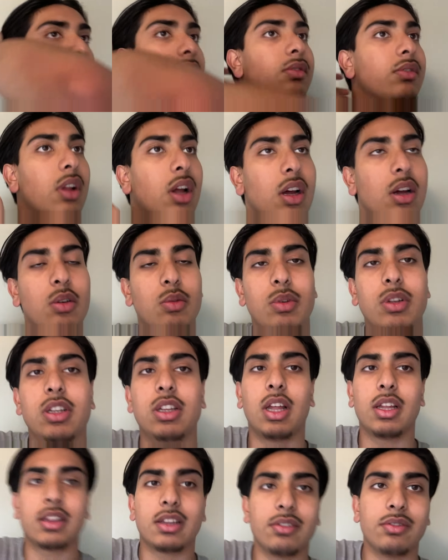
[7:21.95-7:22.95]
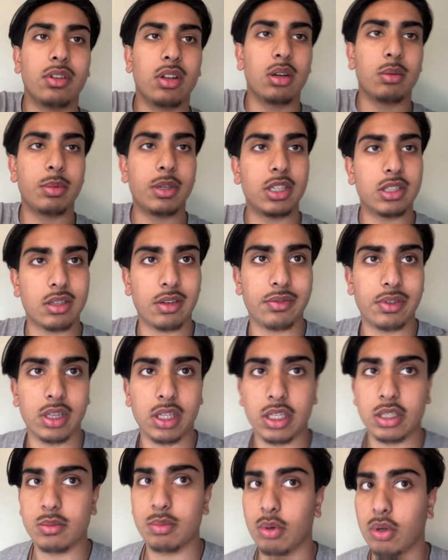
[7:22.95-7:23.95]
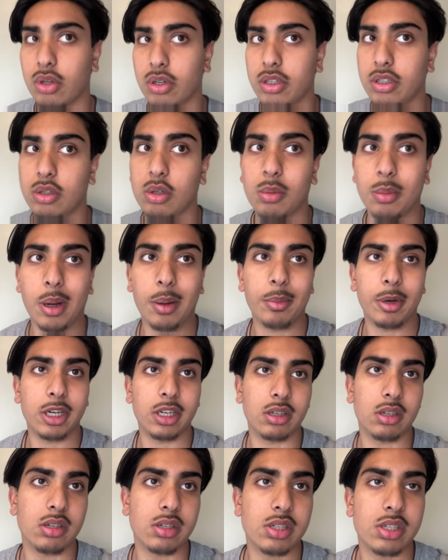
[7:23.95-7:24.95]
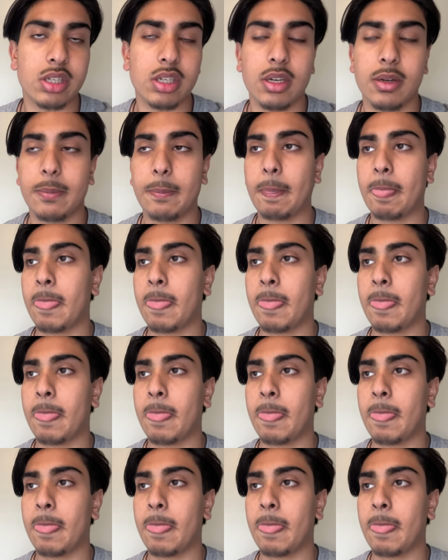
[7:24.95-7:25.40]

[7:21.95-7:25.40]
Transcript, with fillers: But I don't really like that vlog because I feel like it's boring. don't want my hair shit.